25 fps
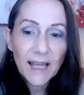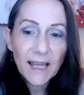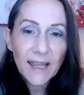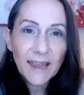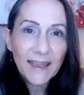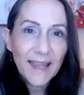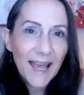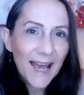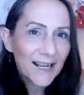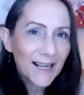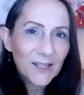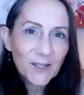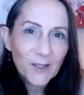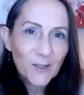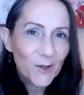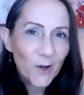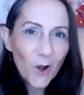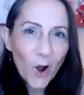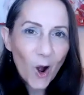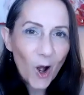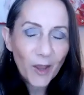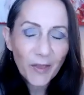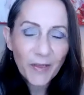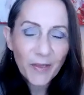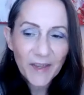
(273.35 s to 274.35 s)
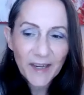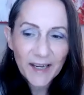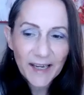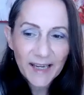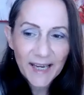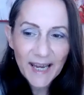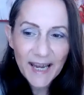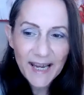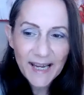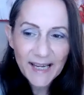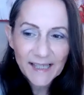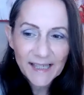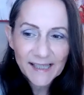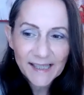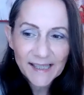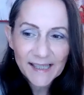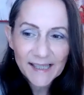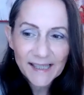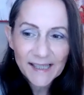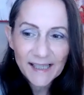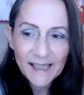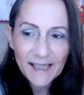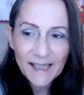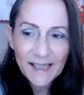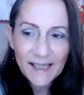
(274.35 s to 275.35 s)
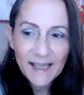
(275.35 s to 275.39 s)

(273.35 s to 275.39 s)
that's not the case.